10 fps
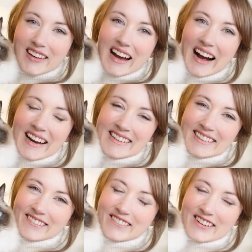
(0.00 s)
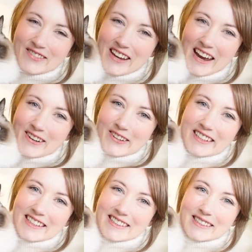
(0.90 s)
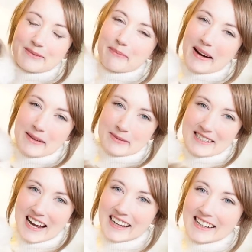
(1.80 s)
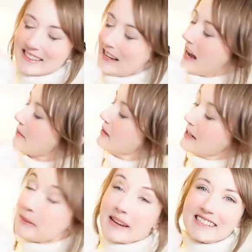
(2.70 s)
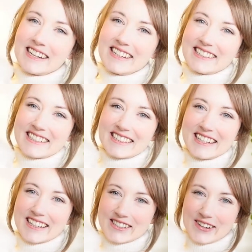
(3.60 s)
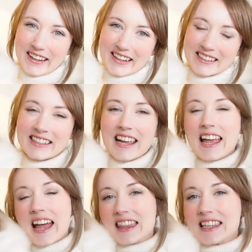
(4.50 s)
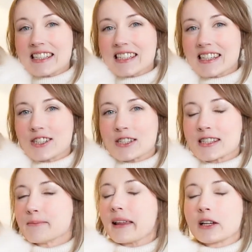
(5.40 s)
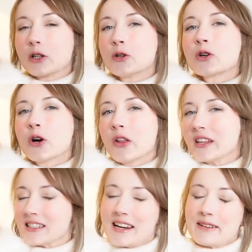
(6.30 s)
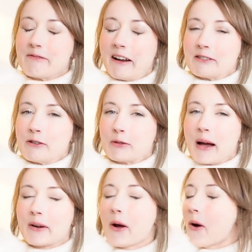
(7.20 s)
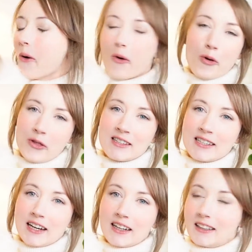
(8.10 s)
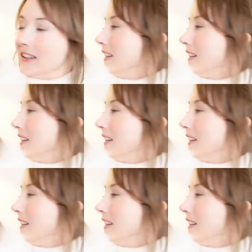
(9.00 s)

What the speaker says: Hi and welcome to Acorn Knits. My name's Natalia, I'm a knitter based in Sydney, Australia, and this is just my little nook on the internet where I like to talk about all things knitting.